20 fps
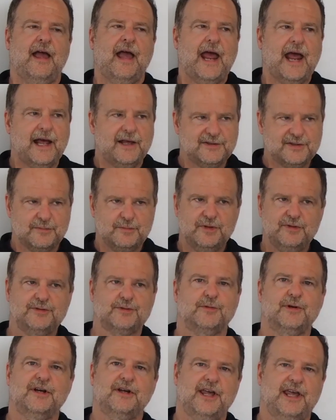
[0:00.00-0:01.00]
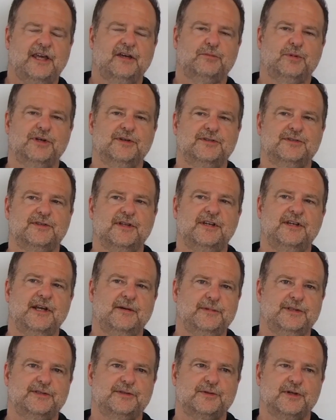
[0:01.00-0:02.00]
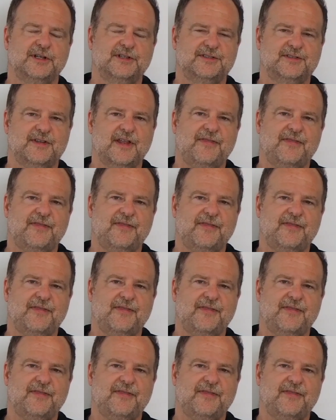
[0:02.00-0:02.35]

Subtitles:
as it moves around campus that demonstrates